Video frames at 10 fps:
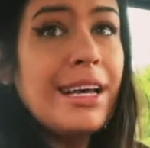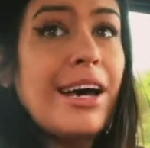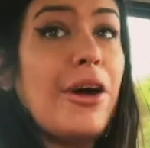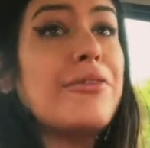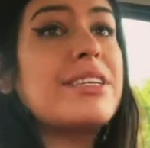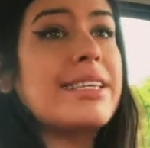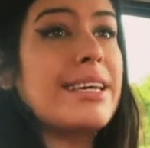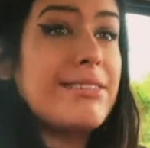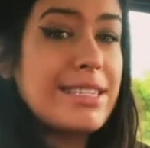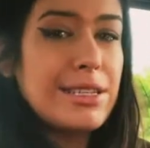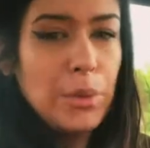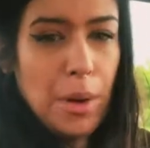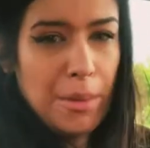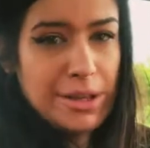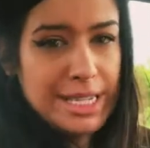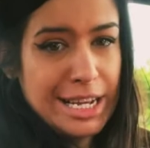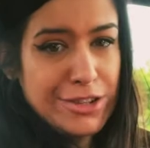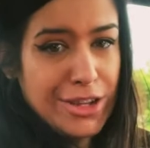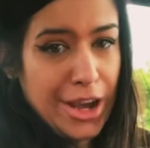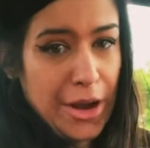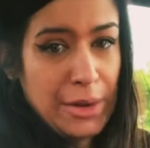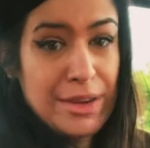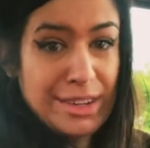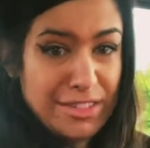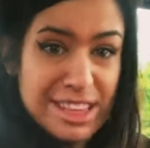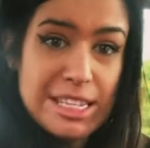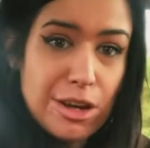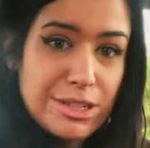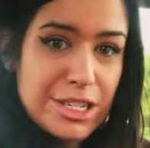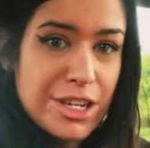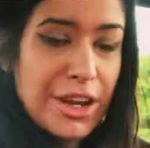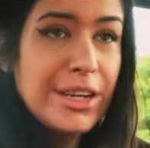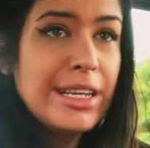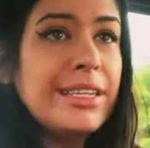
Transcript: And obviously there is still one more stage to go even after this audition.